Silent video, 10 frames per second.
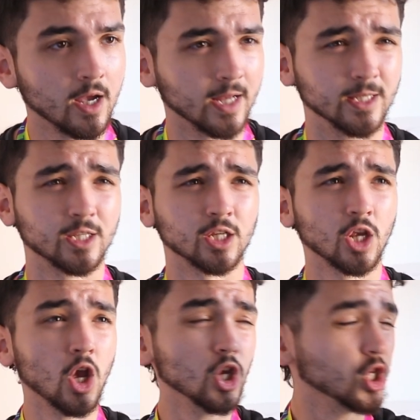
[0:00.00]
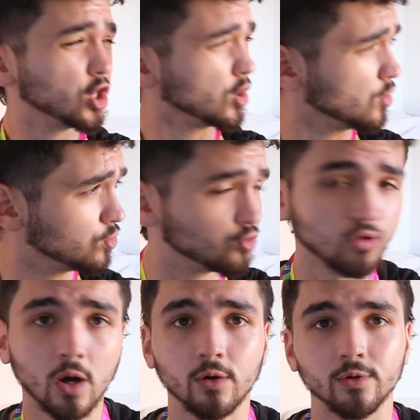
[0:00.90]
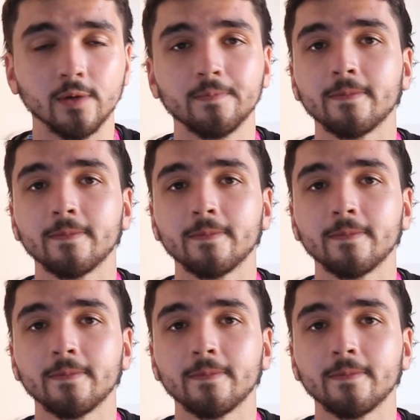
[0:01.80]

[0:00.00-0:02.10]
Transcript: and there's this huge road.